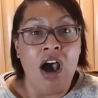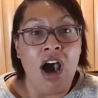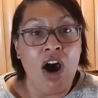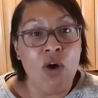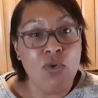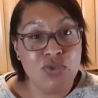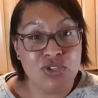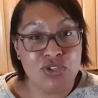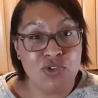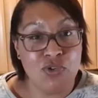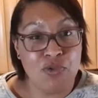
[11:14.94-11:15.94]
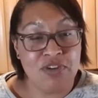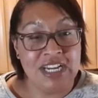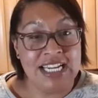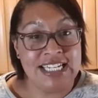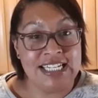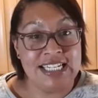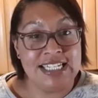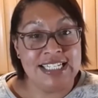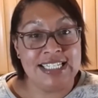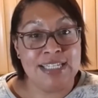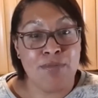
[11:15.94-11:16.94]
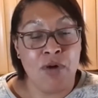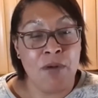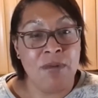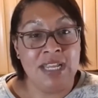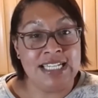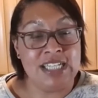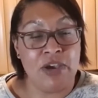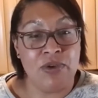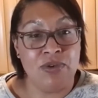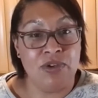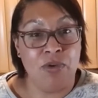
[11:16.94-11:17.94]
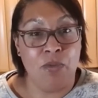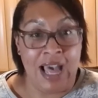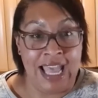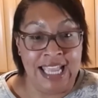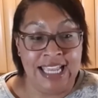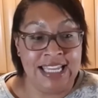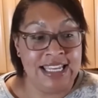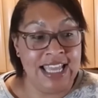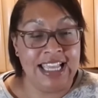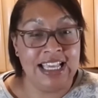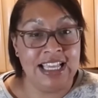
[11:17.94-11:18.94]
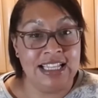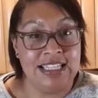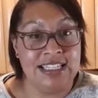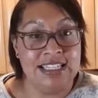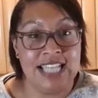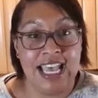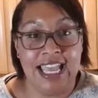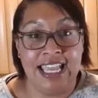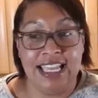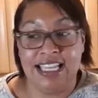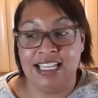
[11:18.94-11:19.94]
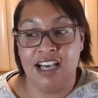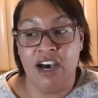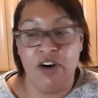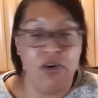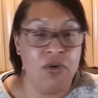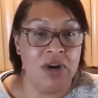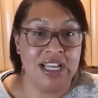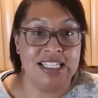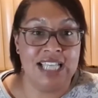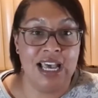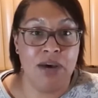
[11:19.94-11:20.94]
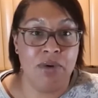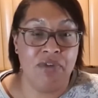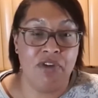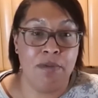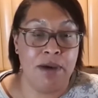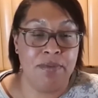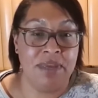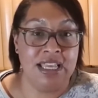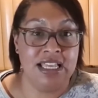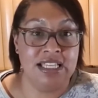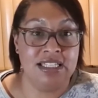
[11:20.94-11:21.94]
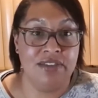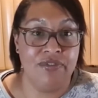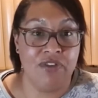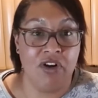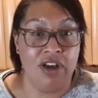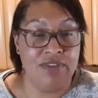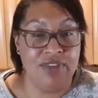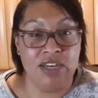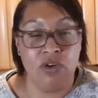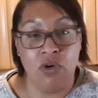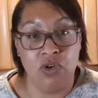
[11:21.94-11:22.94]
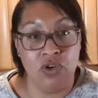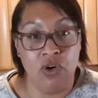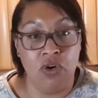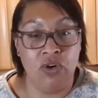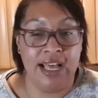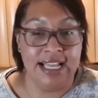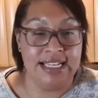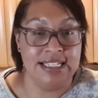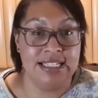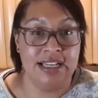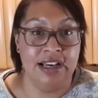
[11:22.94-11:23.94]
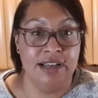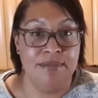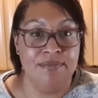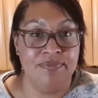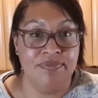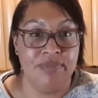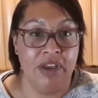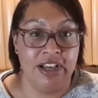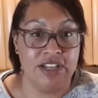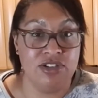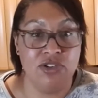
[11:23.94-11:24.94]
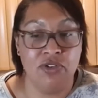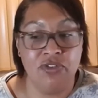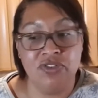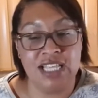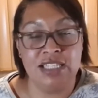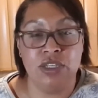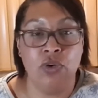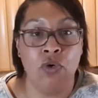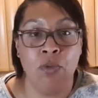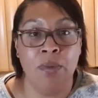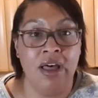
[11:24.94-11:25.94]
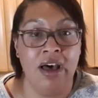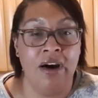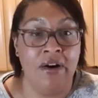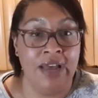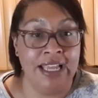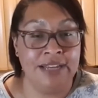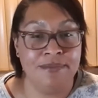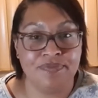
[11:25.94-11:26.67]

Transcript: old school breeders probably don't weigh and they can say, oh, I can tell whether a puppy's thriving or not, and I can sort of sense it all by eye.